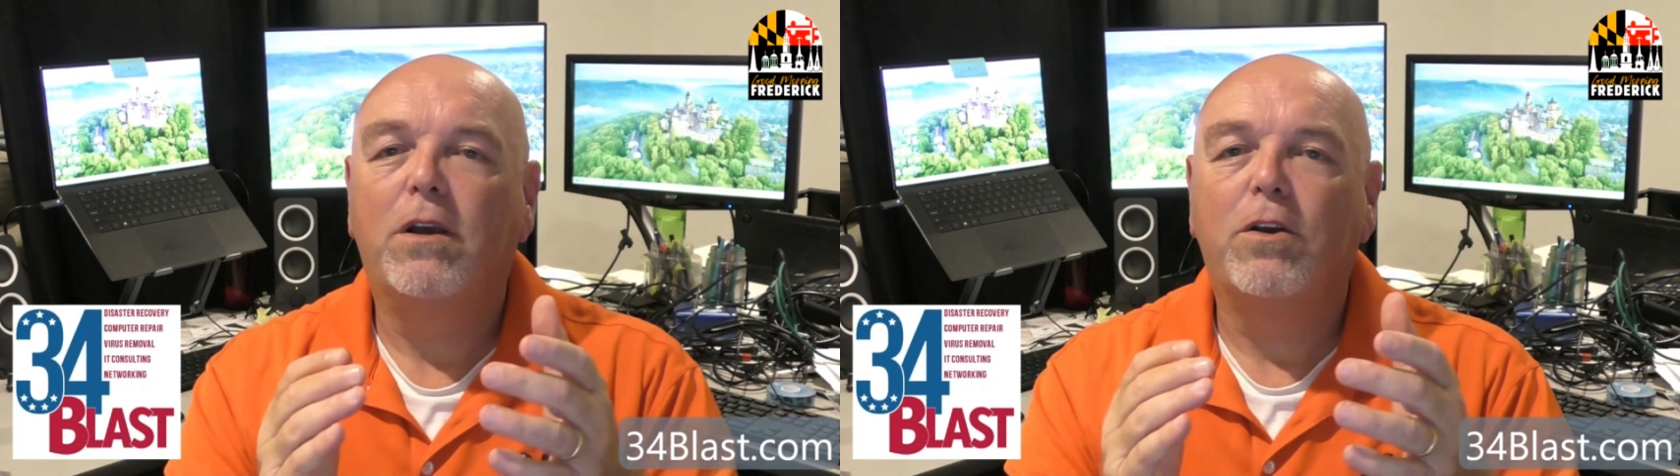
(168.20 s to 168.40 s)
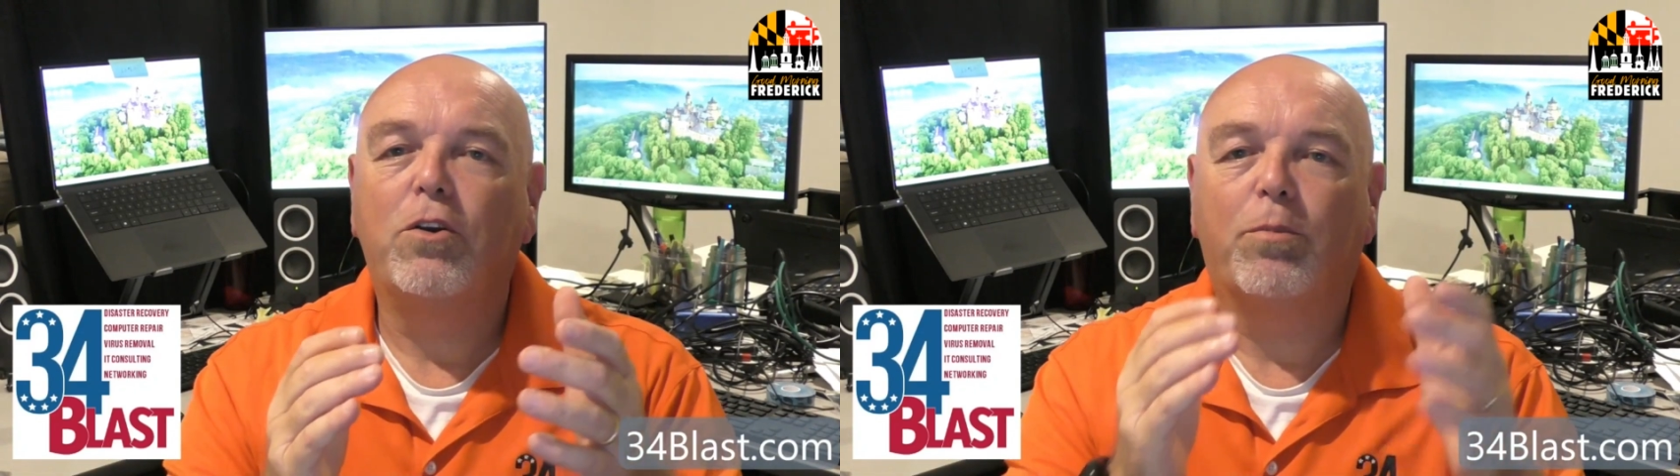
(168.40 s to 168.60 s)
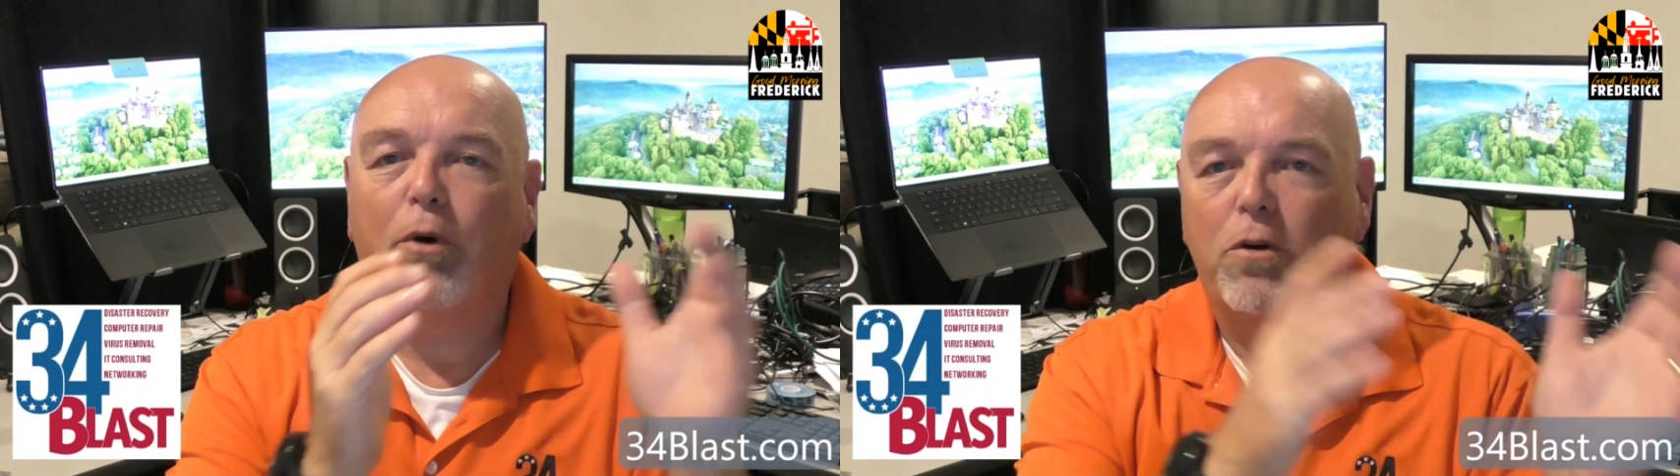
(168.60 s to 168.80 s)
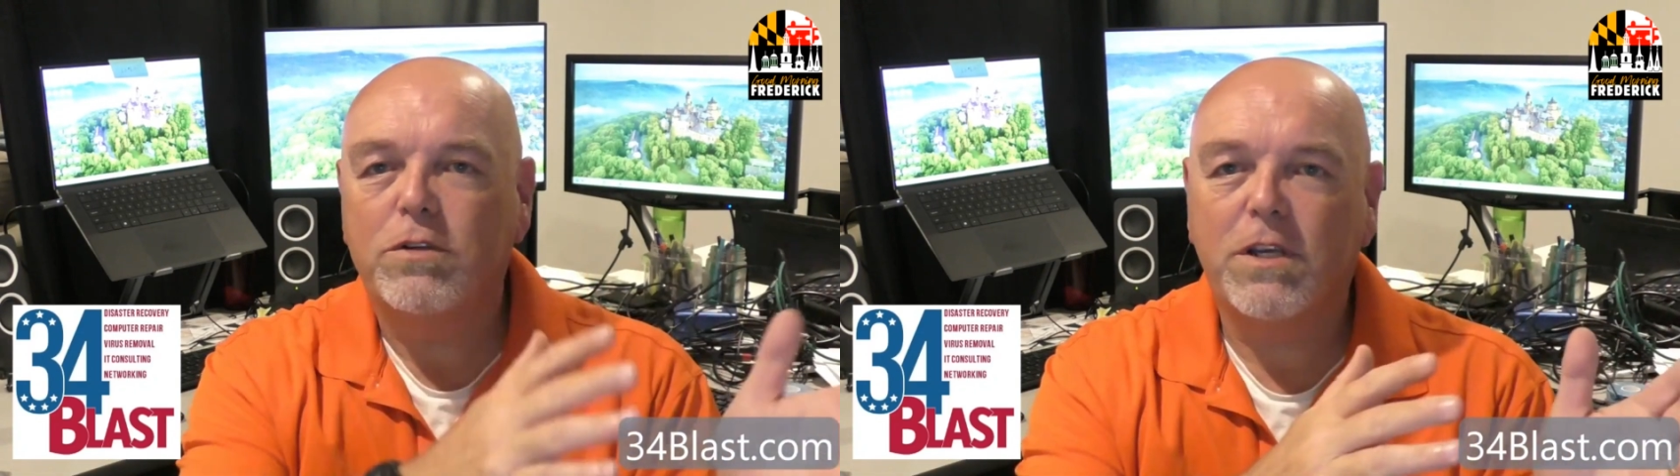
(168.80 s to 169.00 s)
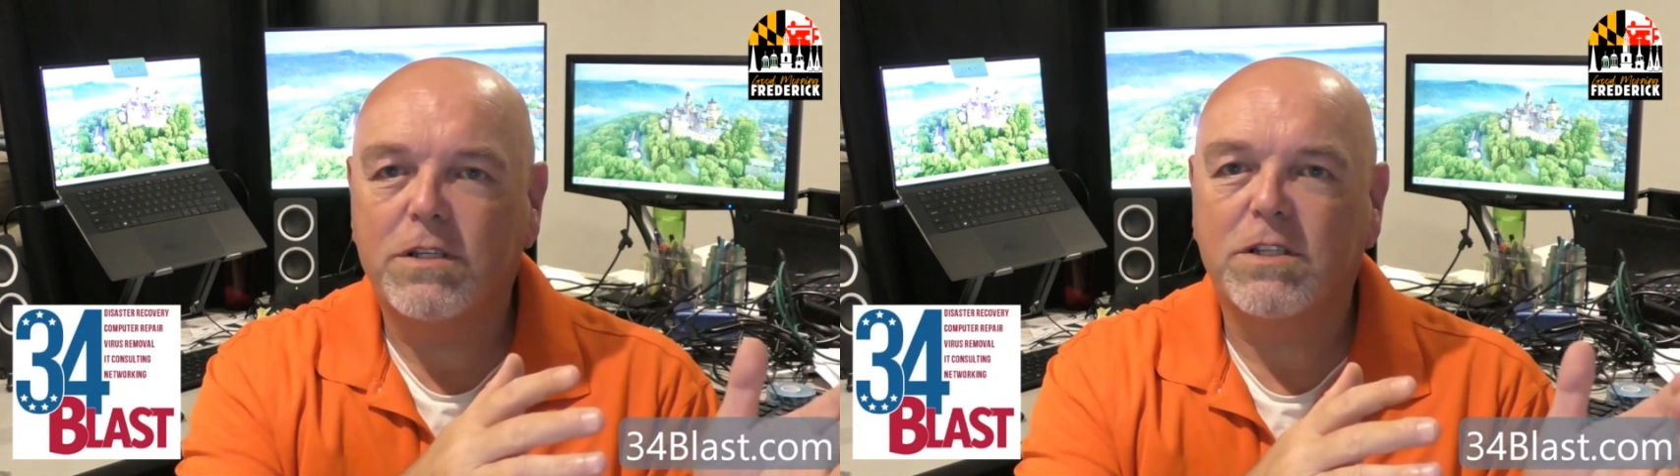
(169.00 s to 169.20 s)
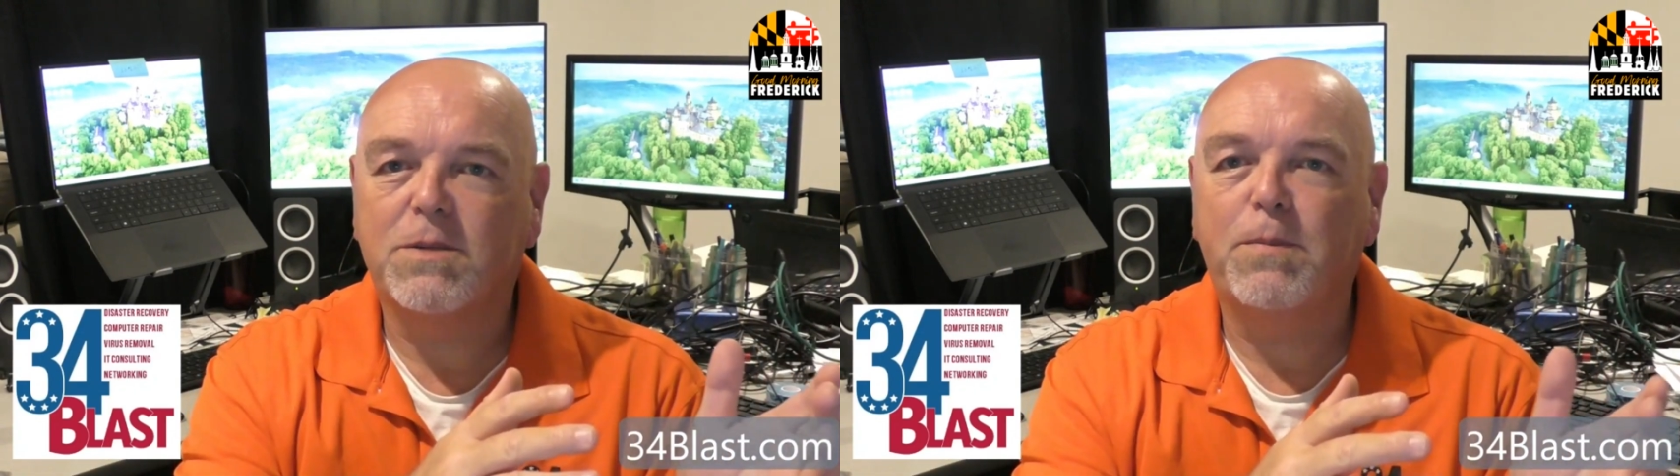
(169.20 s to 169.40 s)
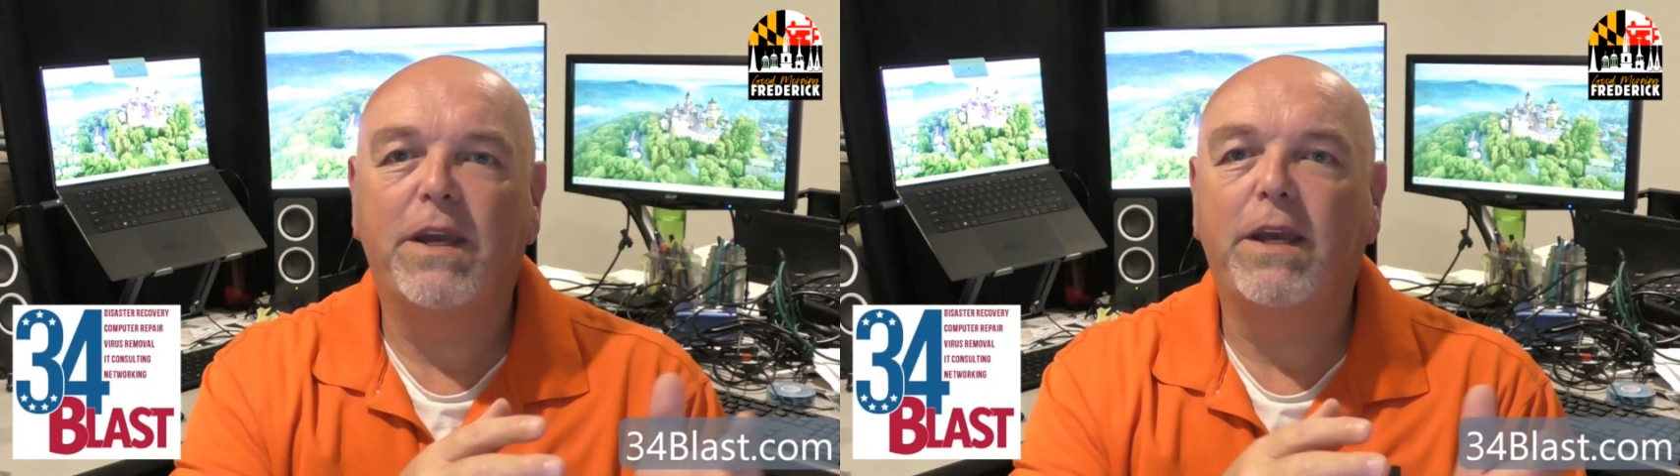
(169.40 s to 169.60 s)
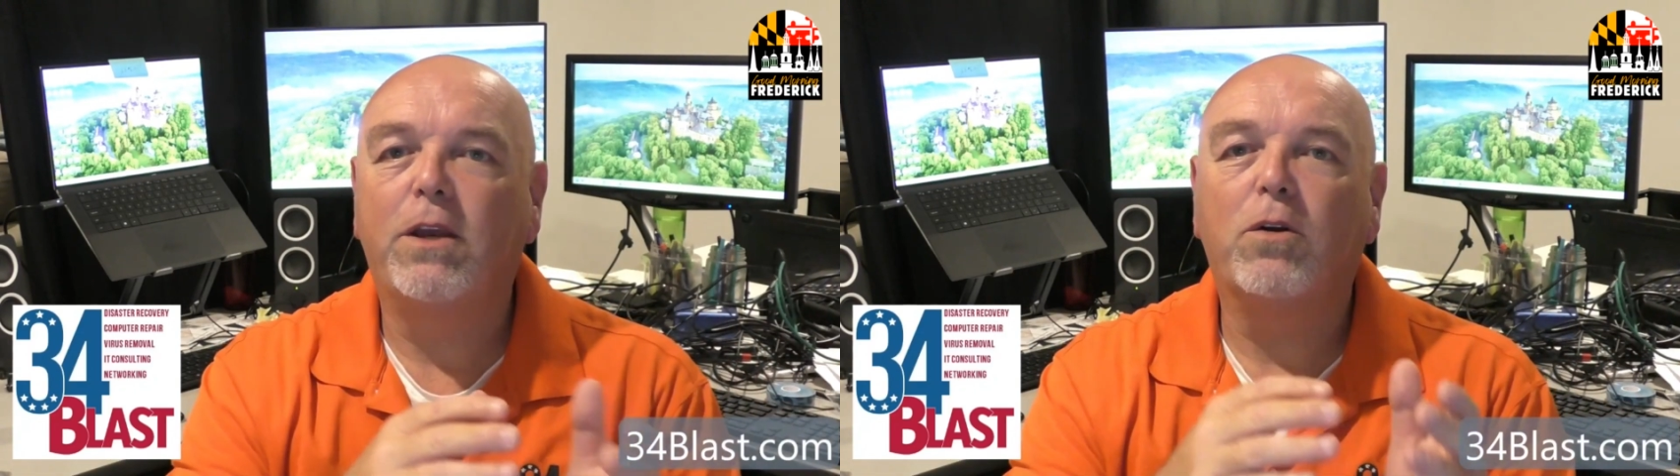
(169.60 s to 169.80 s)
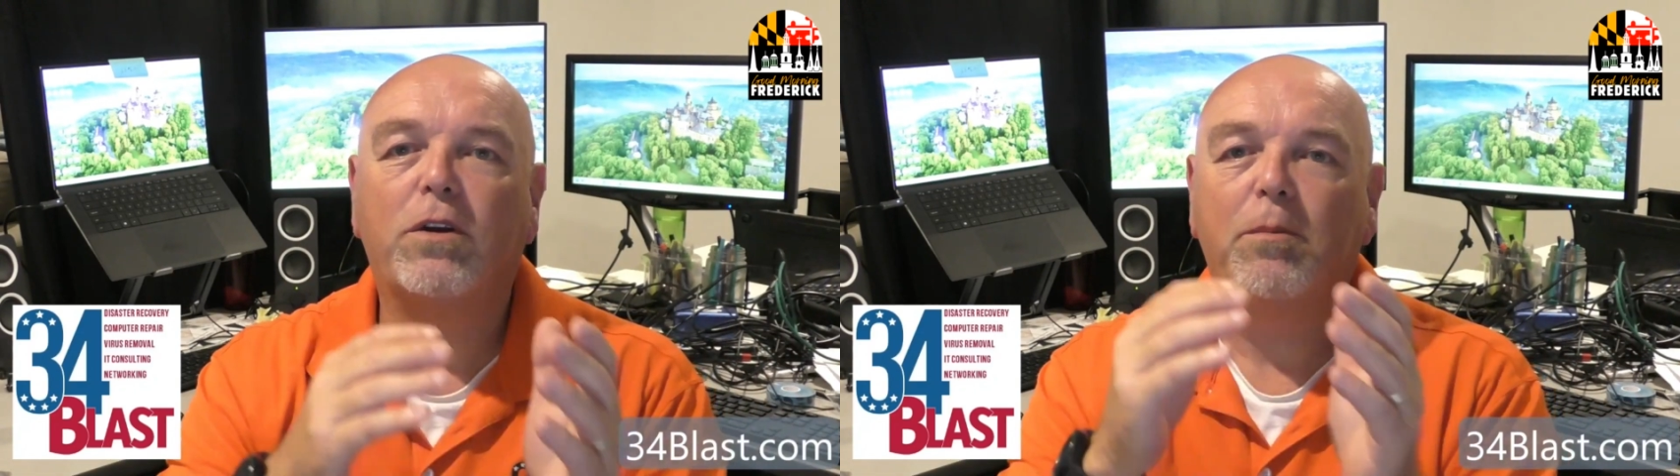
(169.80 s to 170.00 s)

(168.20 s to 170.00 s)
your processor speed or